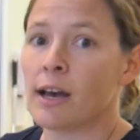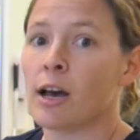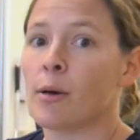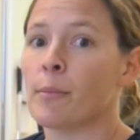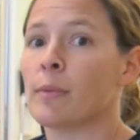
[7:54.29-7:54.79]

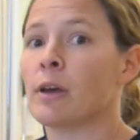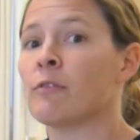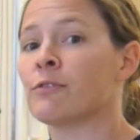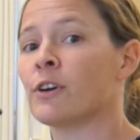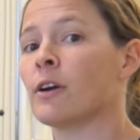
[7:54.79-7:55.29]
um,
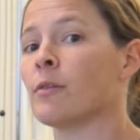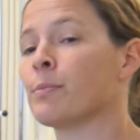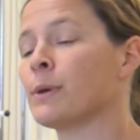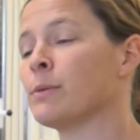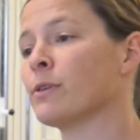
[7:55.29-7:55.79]
for
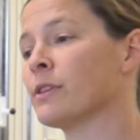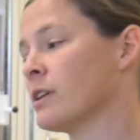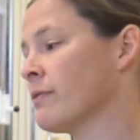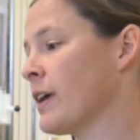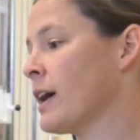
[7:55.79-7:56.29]
people
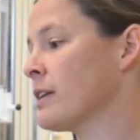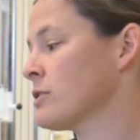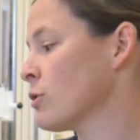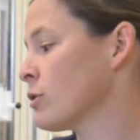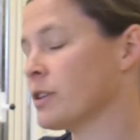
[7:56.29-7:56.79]
that have had a
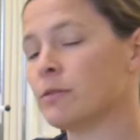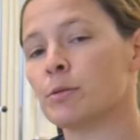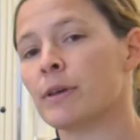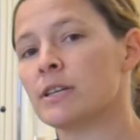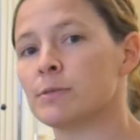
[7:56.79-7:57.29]
total knee
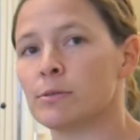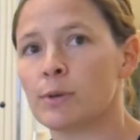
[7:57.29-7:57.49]
replacement,